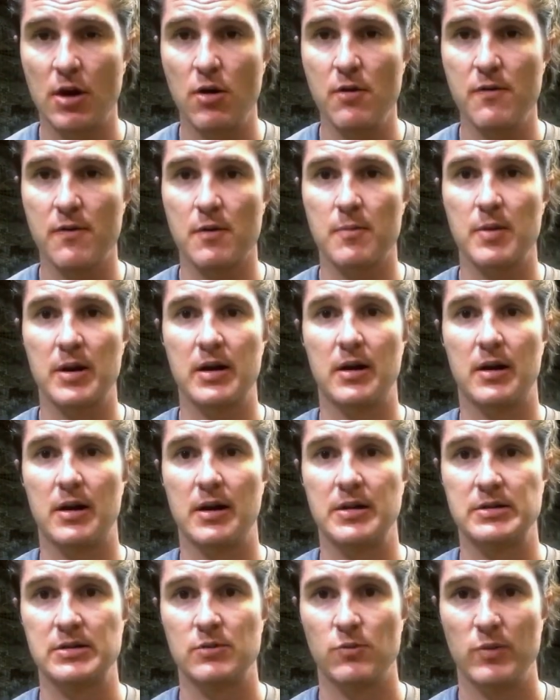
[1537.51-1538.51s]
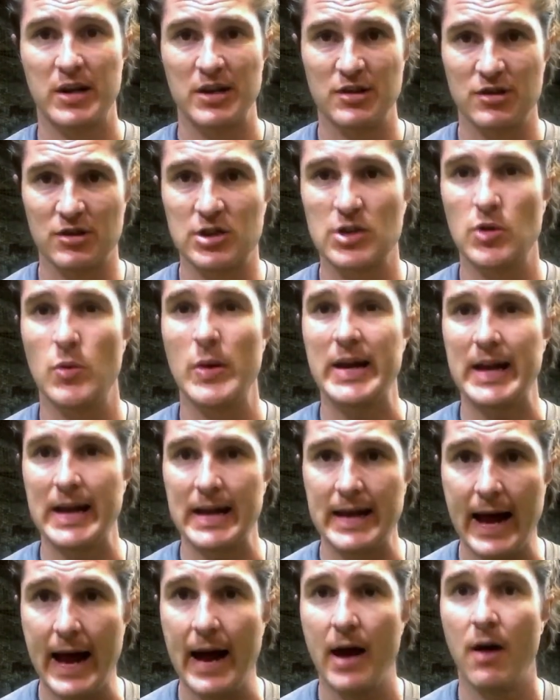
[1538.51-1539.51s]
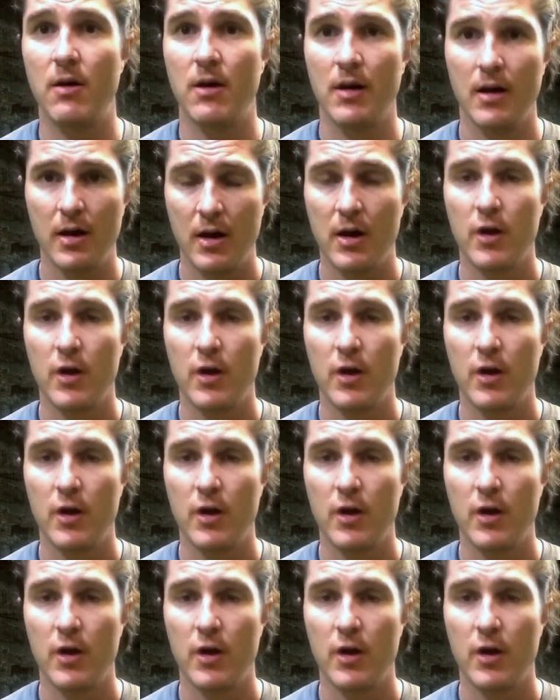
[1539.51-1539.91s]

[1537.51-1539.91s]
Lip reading: over because we can just tweak it now.